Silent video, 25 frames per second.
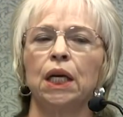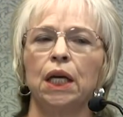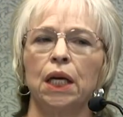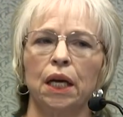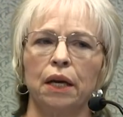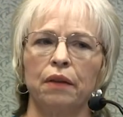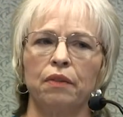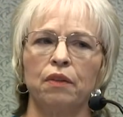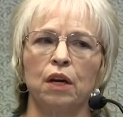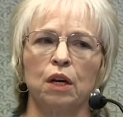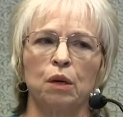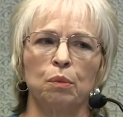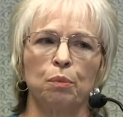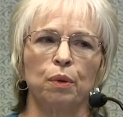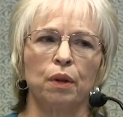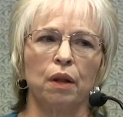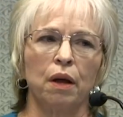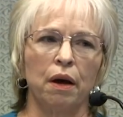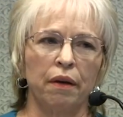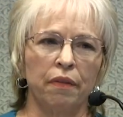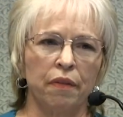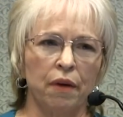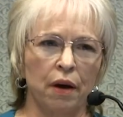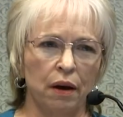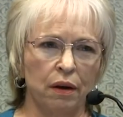and then
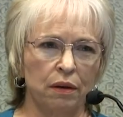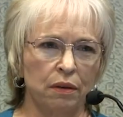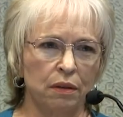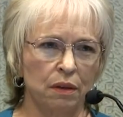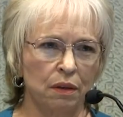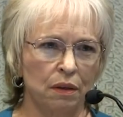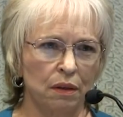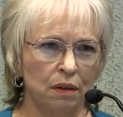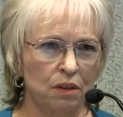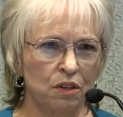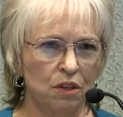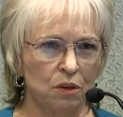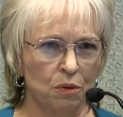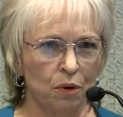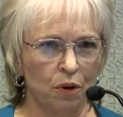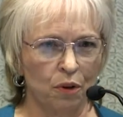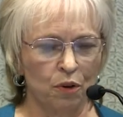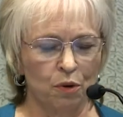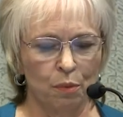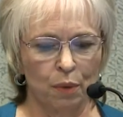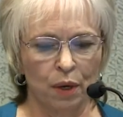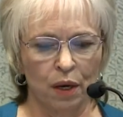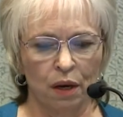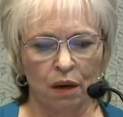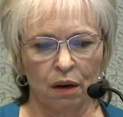apply that to other
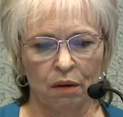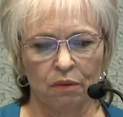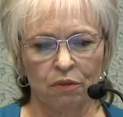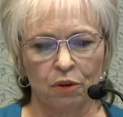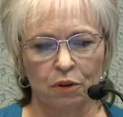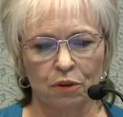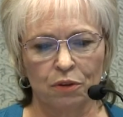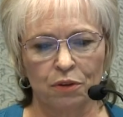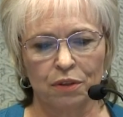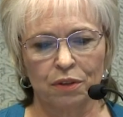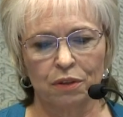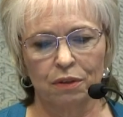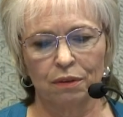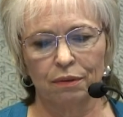behaviors.